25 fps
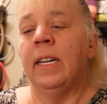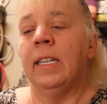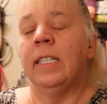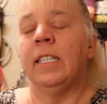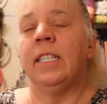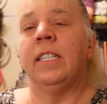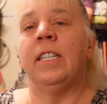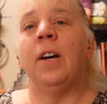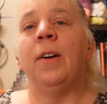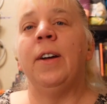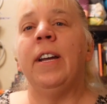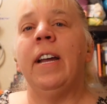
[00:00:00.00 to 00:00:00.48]

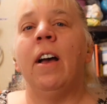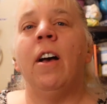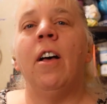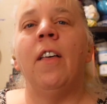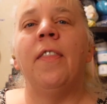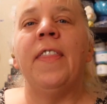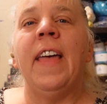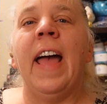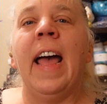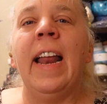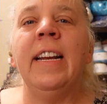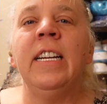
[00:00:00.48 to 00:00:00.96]
So
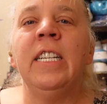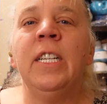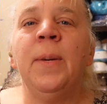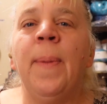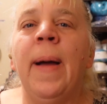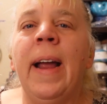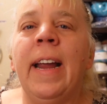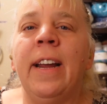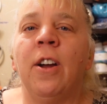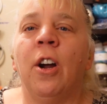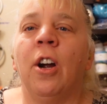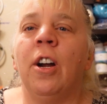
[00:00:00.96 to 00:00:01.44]
y'all, that
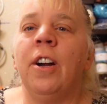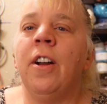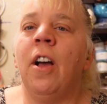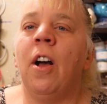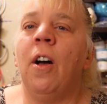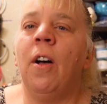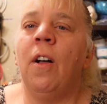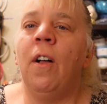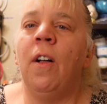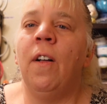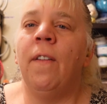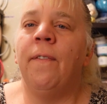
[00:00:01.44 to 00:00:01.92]
is my yarn
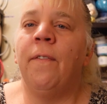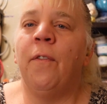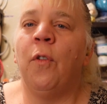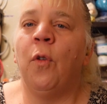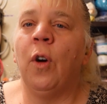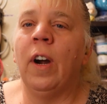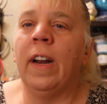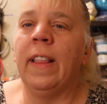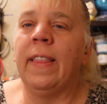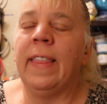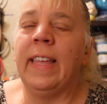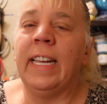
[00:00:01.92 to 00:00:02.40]
haul
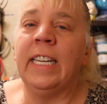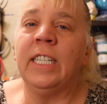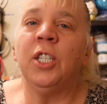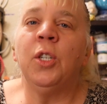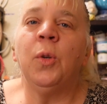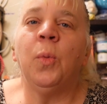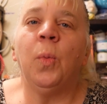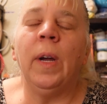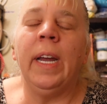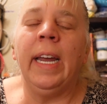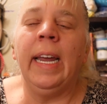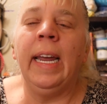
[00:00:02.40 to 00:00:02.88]
for
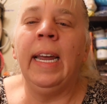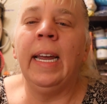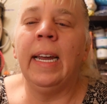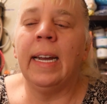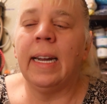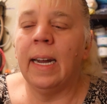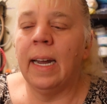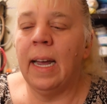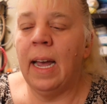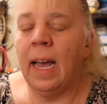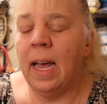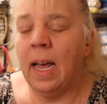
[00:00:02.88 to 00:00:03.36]
this
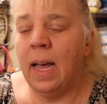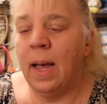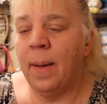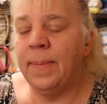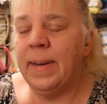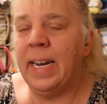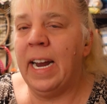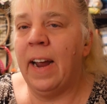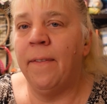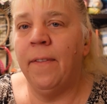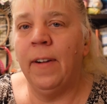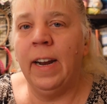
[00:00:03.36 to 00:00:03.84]
week.
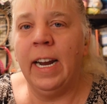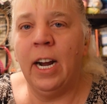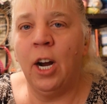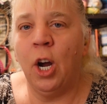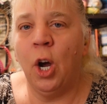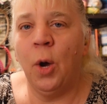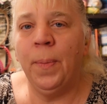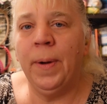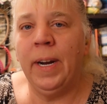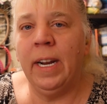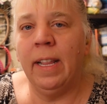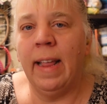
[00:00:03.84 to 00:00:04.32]
Definitely
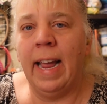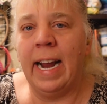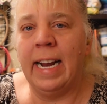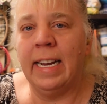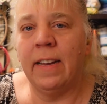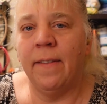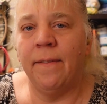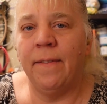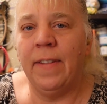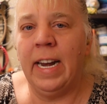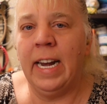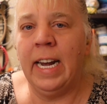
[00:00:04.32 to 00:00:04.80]
hope you
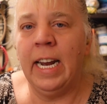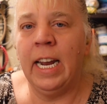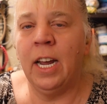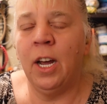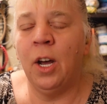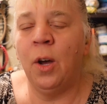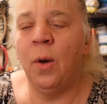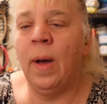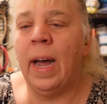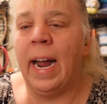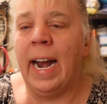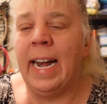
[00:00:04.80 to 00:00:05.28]
liked the
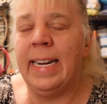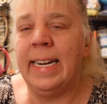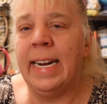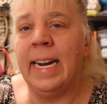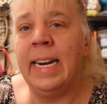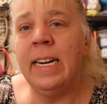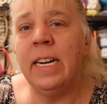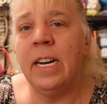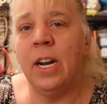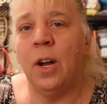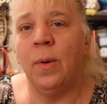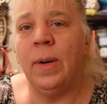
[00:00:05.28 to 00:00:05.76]
video. I
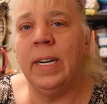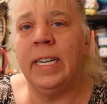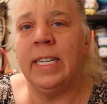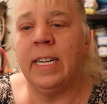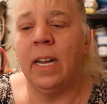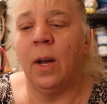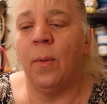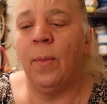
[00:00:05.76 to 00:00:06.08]
did notice